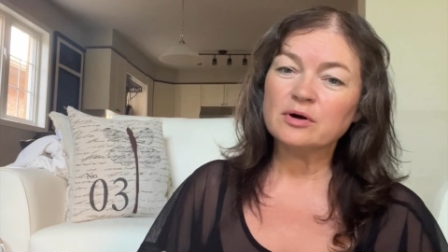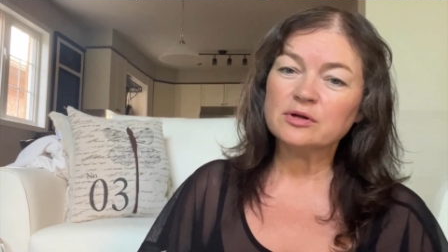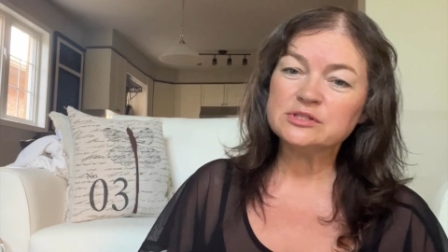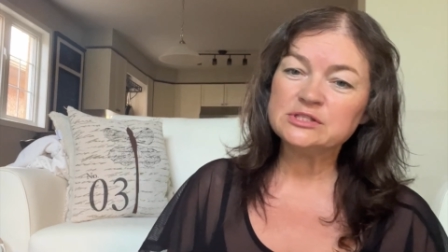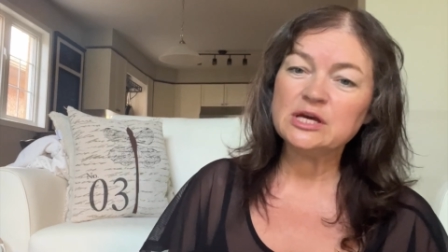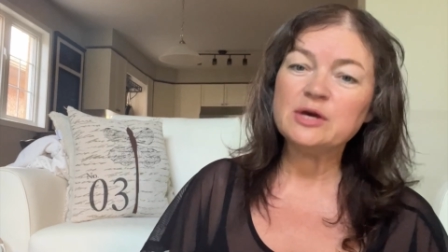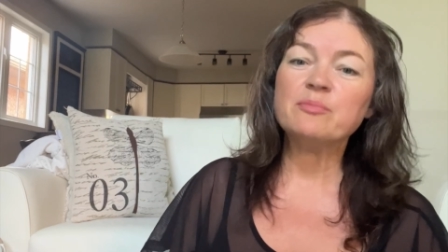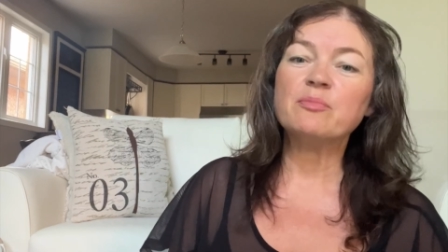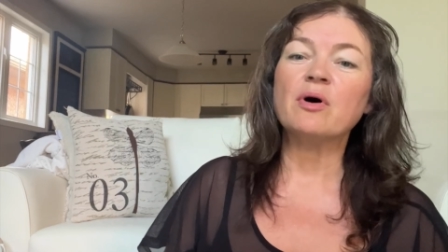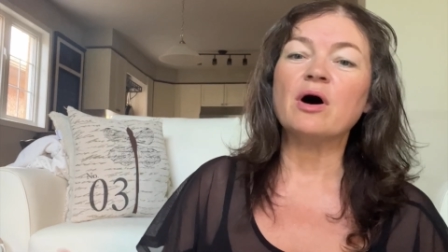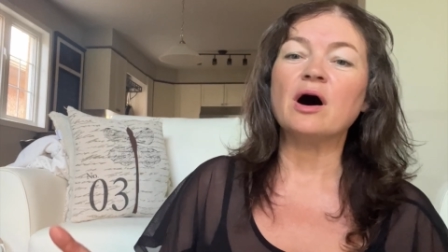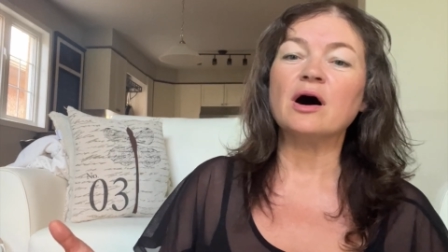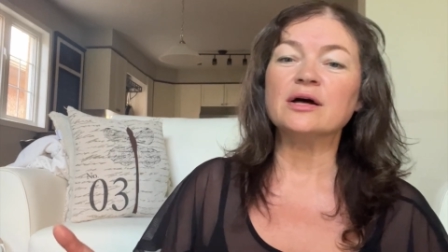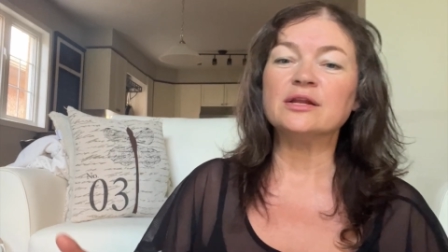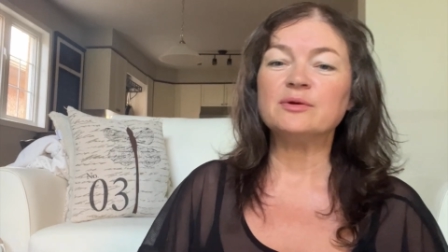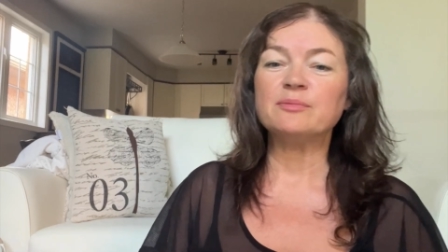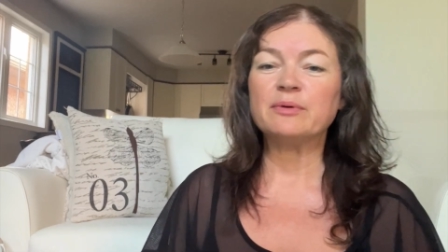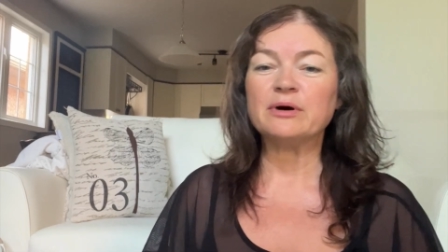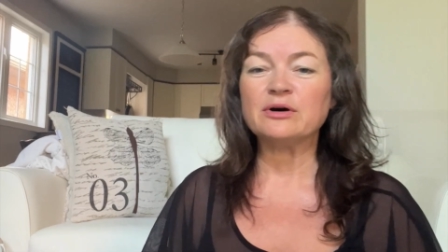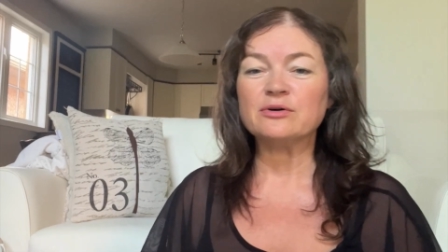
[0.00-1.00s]
teapot,
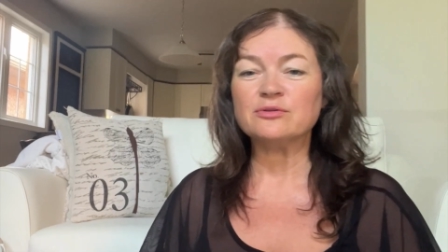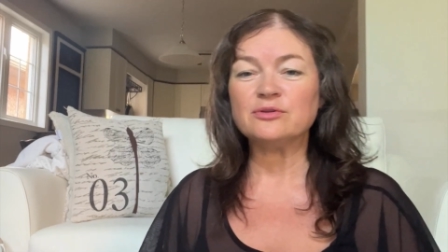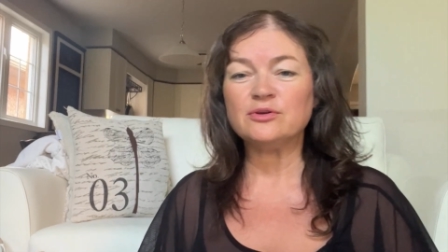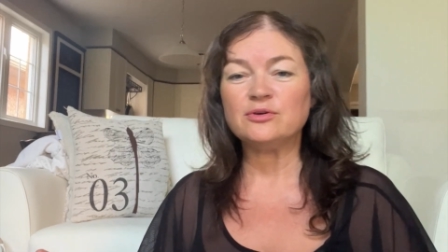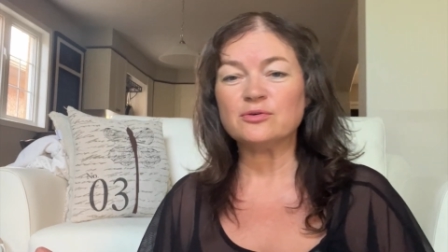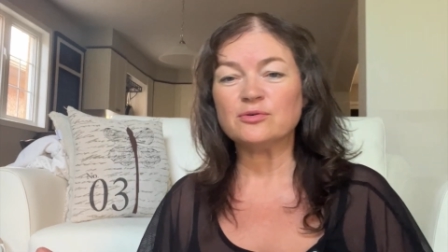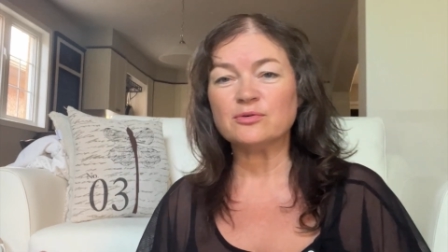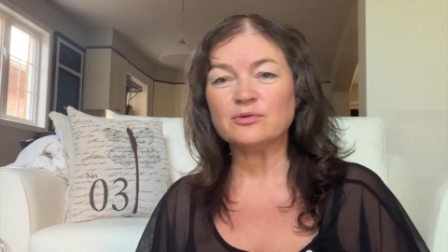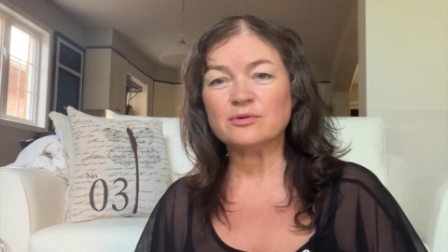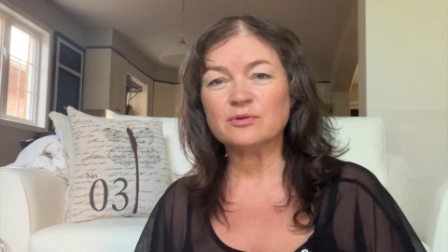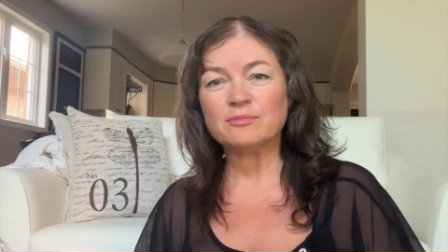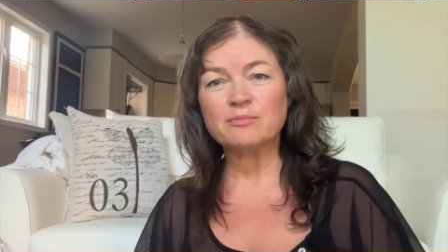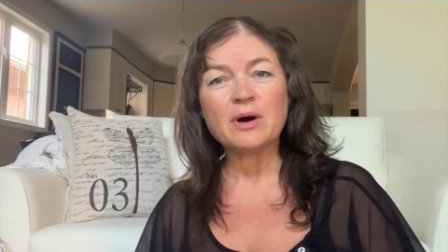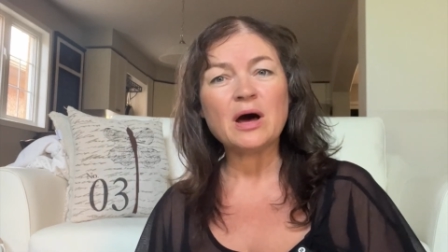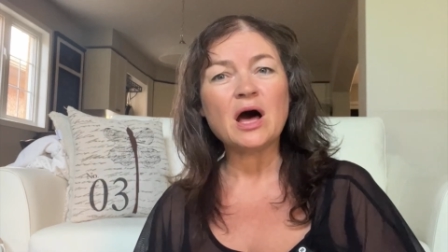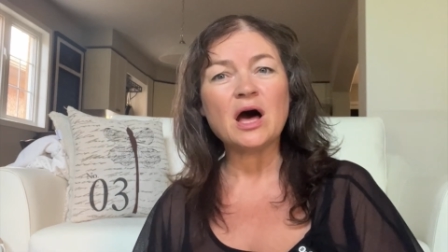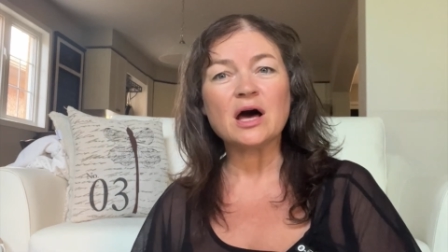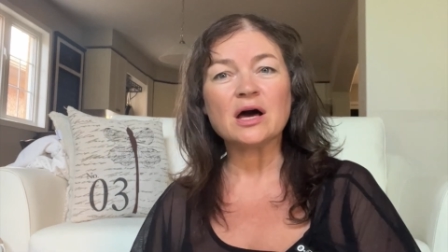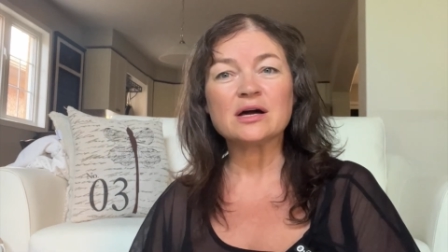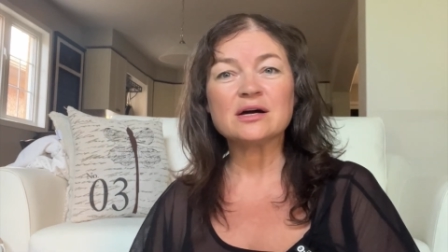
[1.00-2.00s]
about your
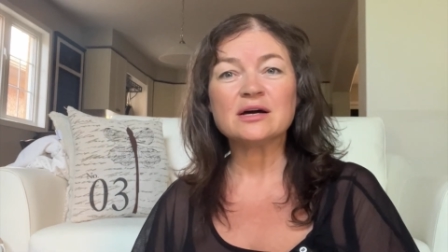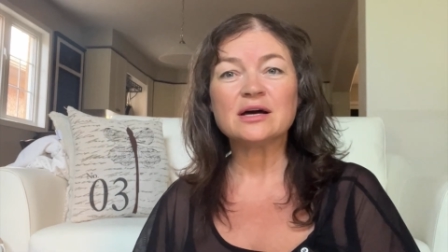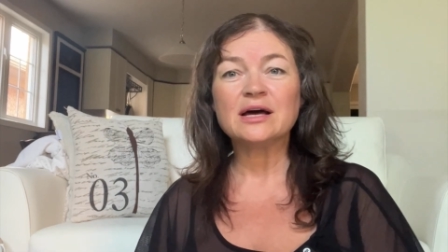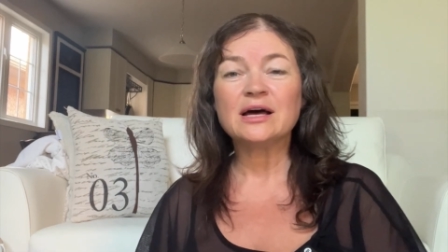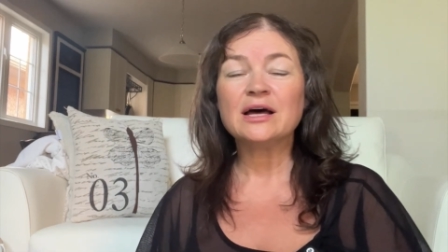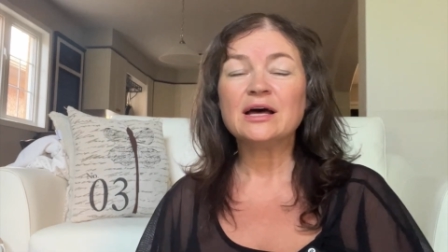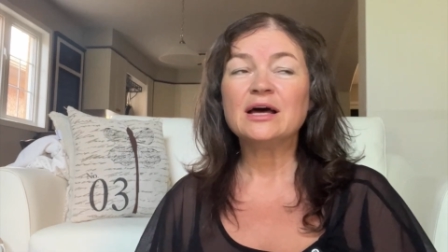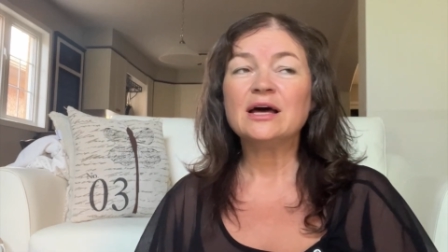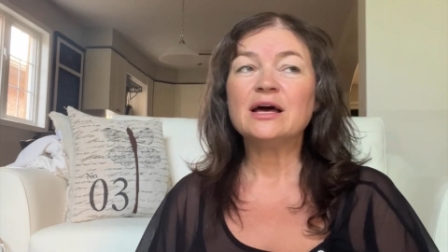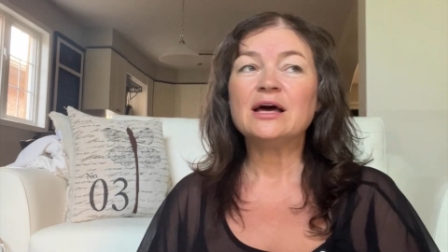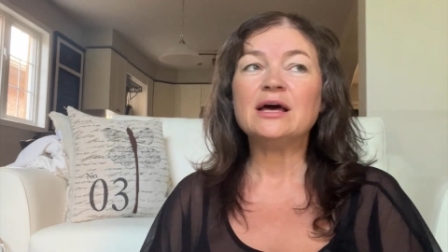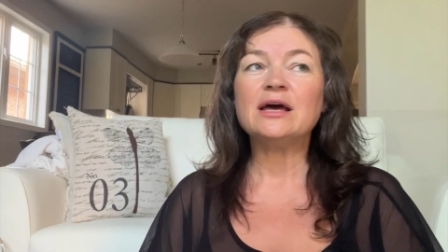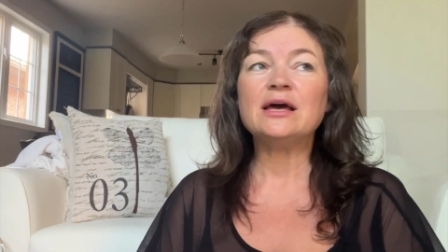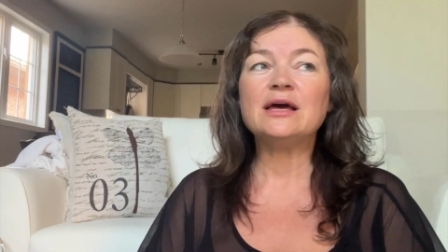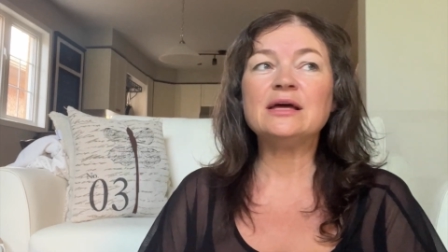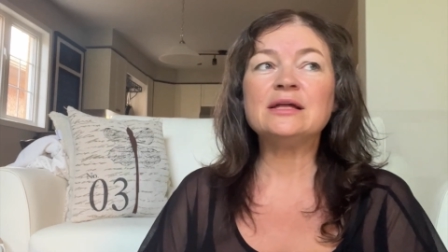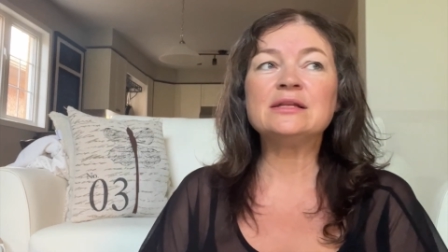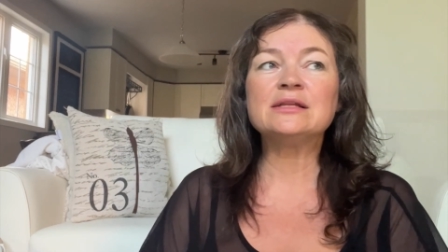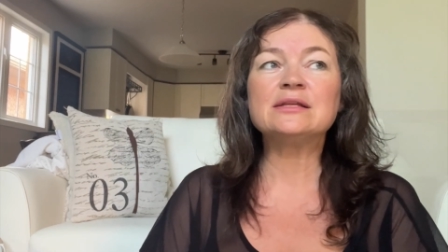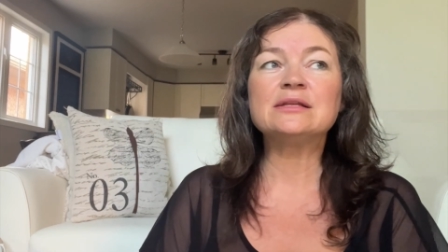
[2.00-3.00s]
mug,
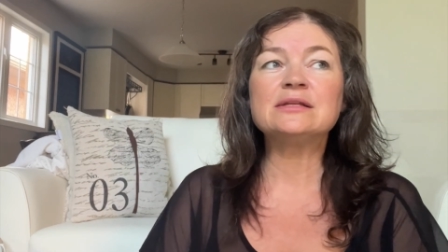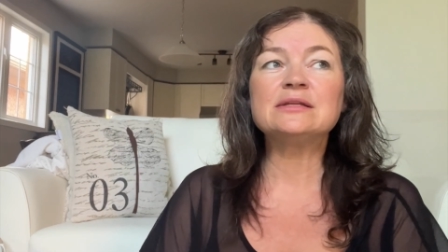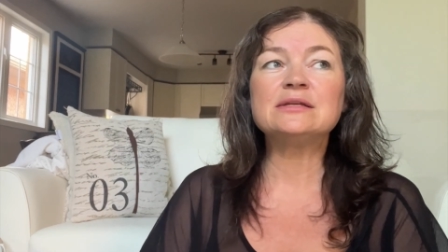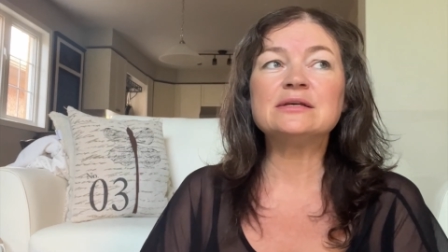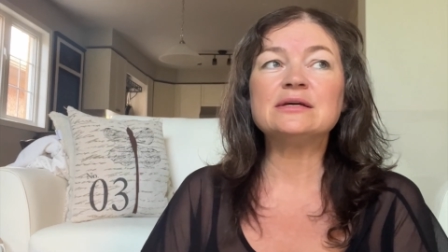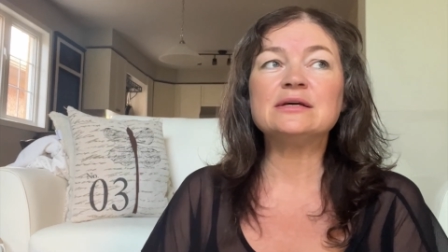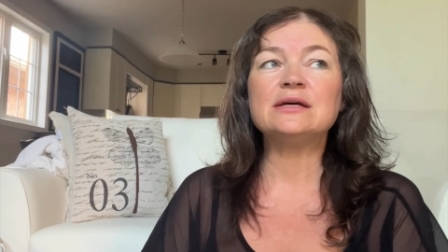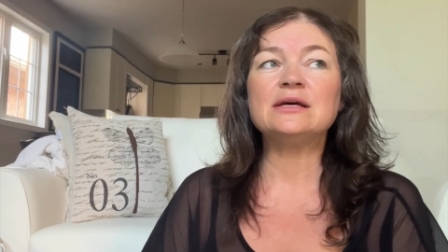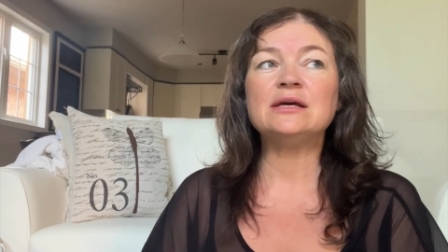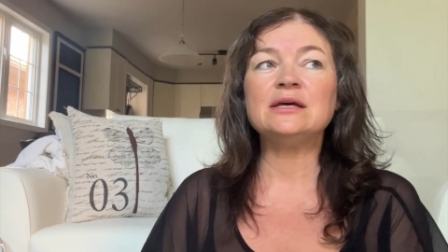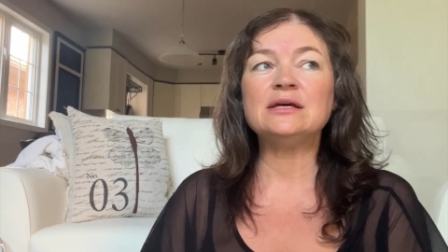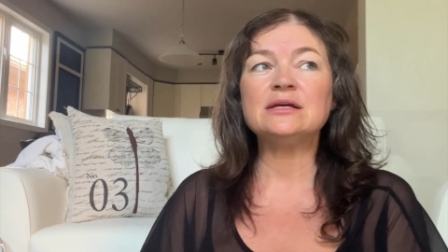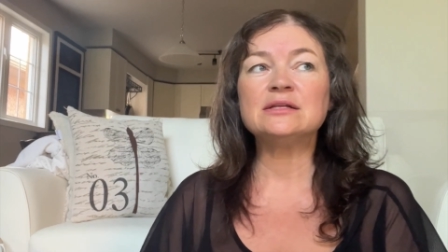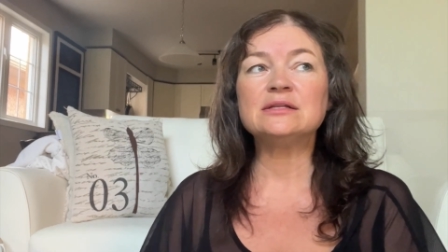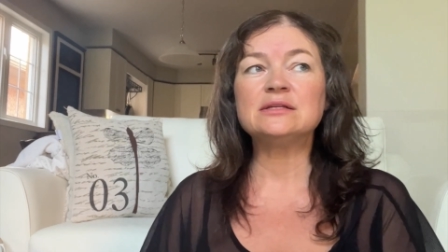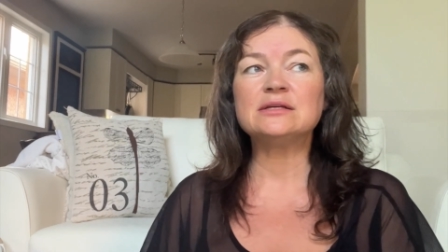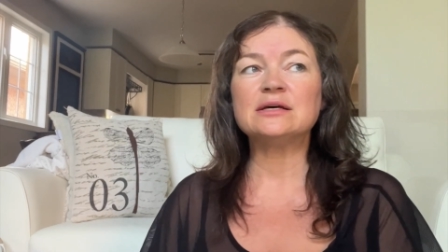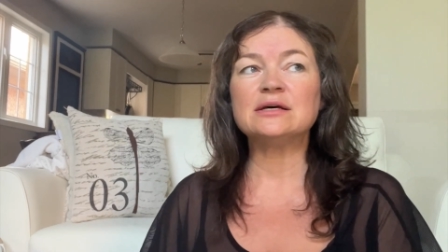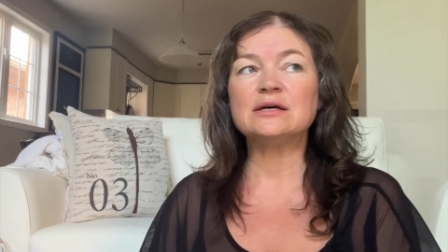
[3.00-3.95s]
and it